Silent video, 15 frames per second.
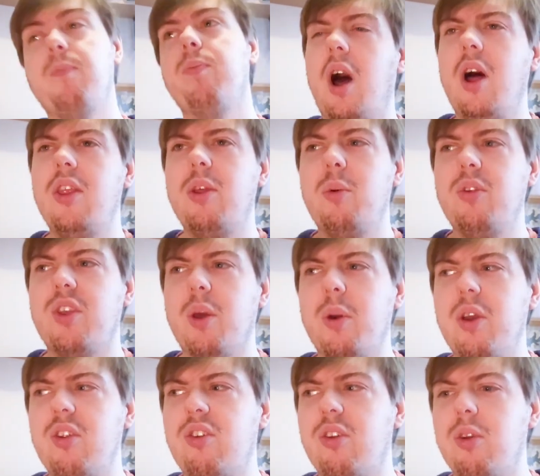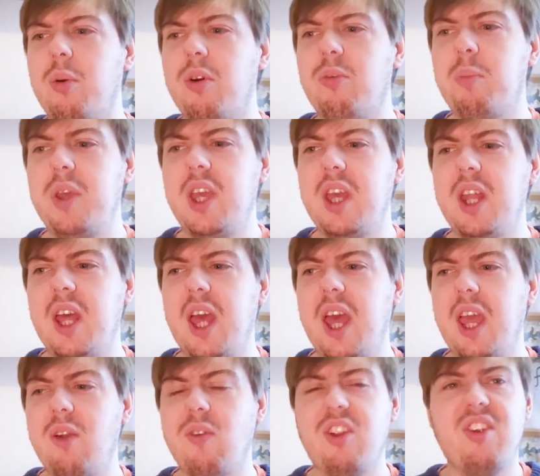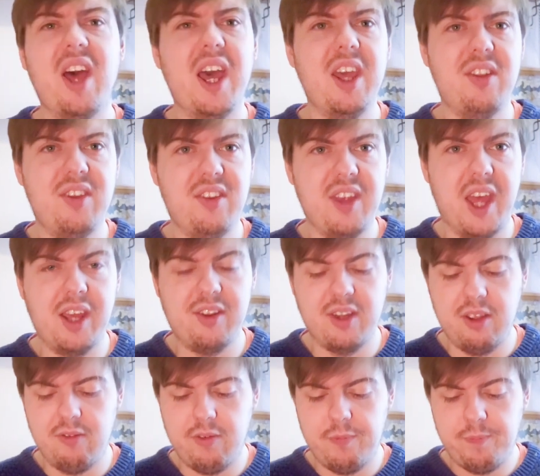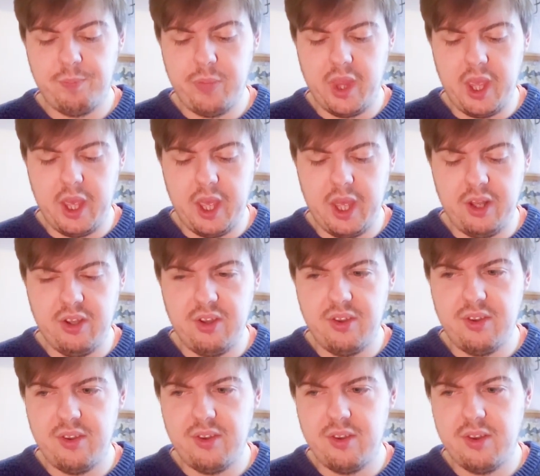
Arthur was going to have been a retired detective and